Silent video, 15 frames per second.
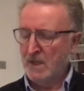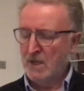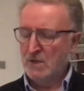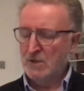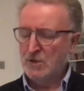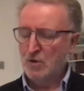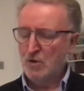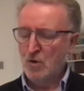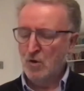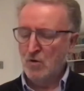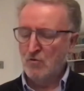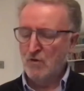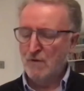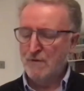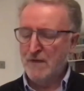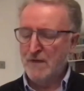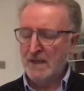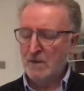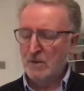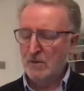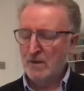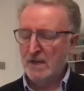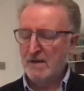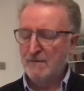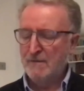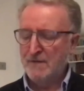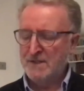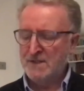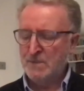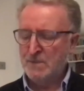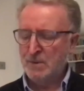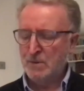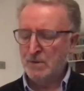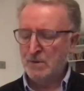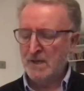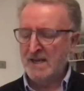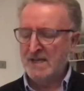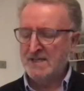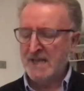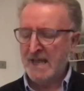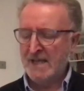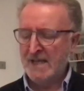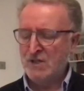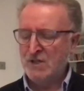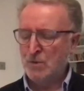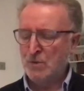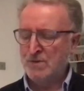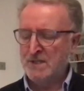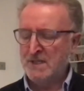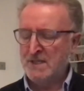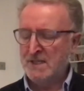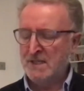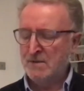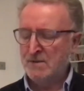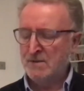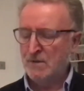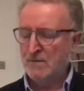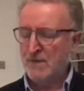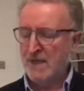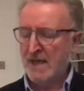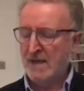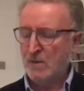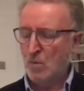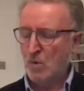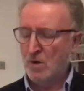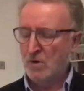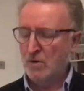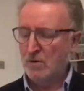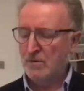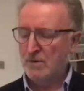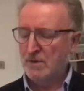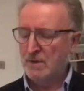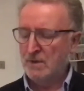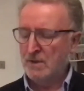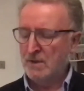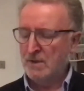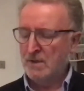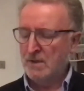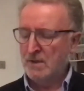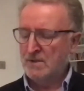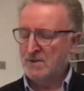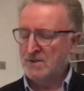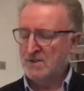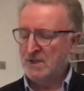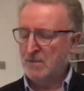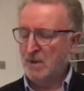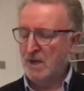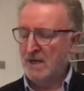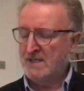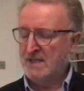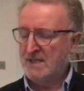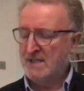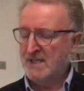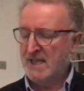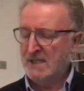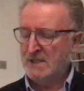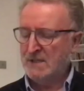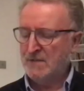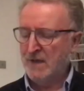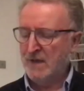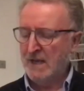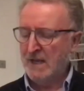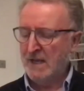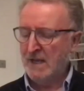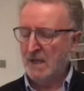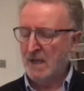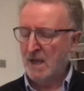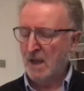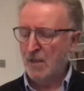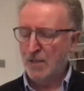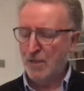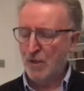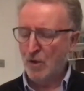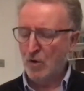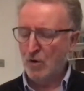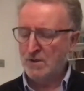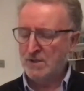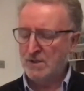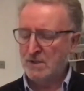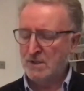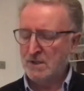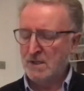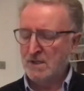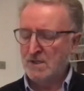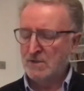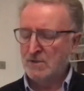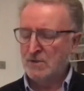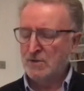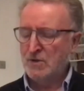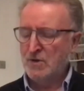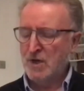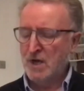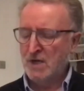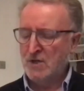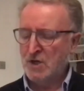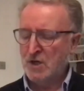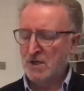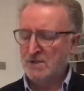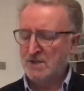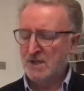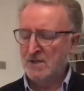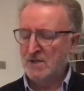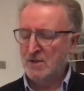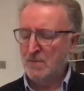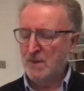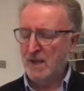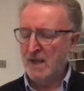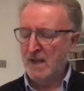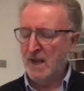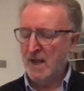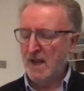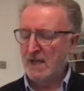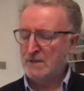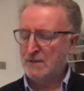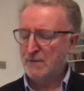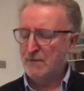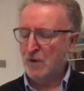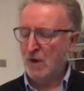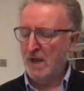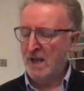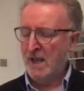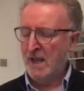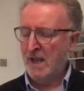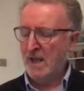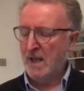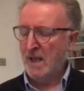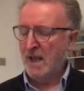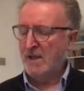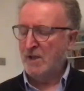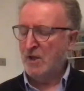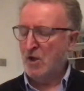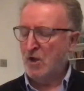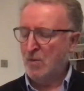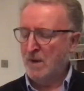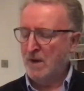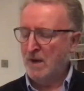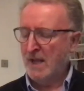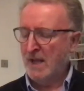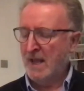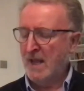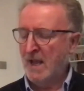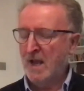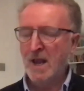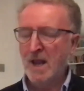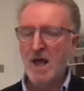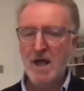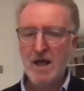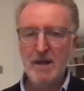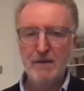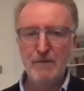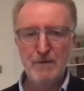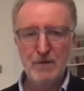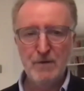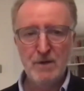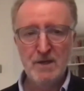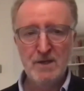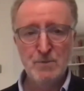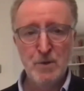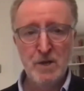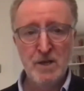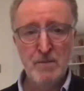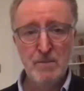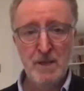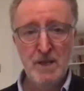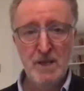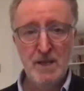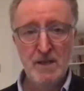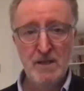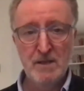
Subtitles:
to reveal invisible, intangible details of that world, to stimulate intense feeling and thought, and to nudge us into being as fully and humanly alive as we can be."